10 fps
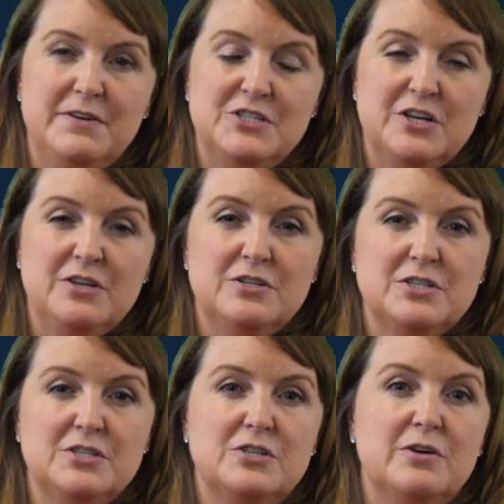each other
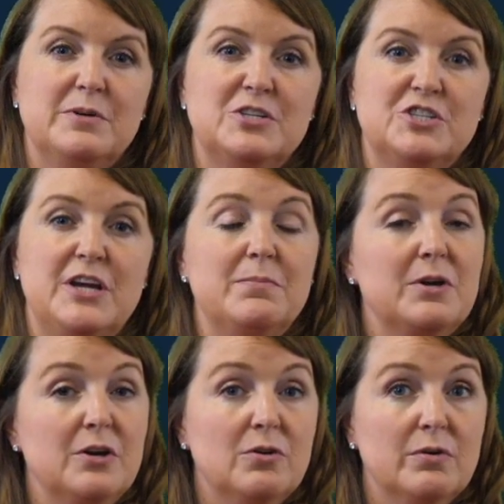to determine shape
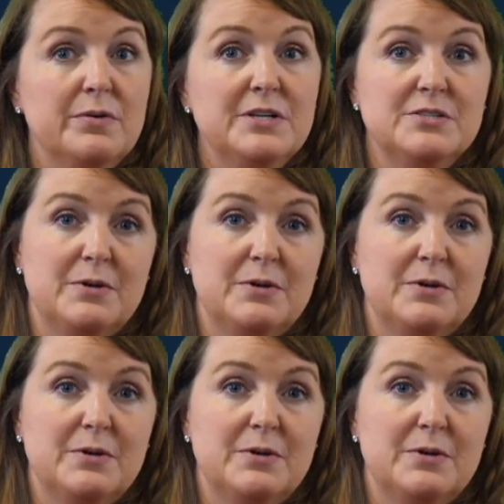congruence,